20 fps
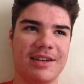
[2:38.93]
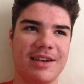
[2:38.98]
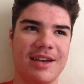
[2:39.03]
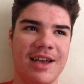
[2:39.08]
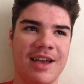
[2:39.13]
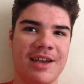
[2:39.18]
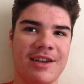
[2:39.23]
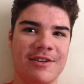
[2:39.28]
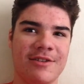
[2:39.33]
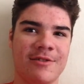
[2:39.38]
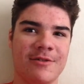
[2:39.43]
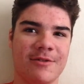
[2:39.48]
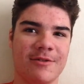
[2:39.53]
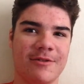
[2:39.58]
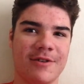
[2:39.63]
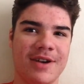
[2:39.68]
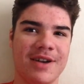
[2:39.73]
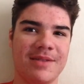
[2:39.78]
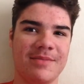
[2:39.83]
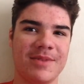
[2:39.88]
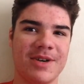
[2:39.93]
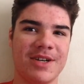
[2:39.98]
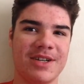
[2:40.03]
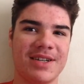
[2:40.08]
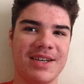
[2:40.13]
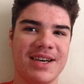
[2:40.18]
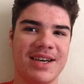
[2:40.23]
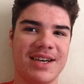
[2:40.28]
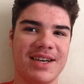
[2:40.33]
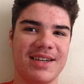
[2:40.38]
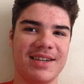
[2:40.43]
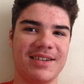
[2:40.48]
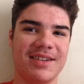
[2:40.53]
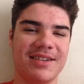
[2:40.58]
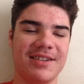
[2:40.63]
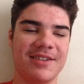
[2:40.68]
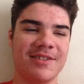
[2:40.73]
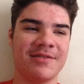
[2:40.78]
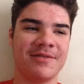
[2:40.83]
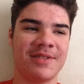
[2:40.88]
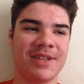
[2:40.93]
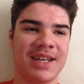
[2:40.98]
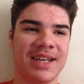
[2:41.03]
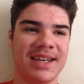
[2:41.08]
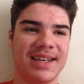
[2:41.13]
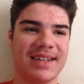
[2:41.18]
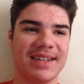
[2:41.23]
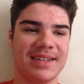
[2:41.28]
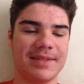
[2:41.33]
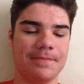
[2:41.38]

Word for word: and her grandma died of like